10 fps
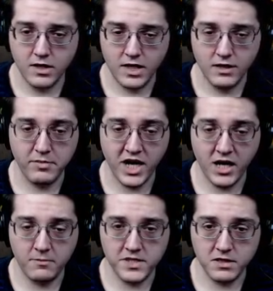Uh,
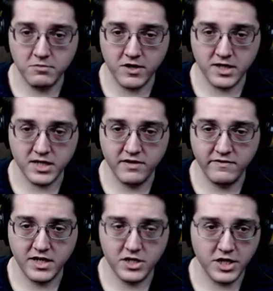Bob's
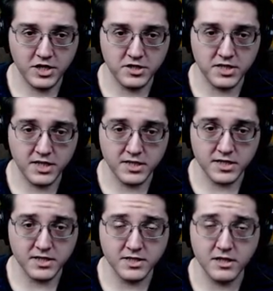productivity changes things
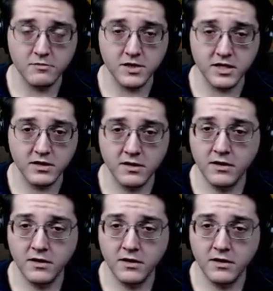considerably.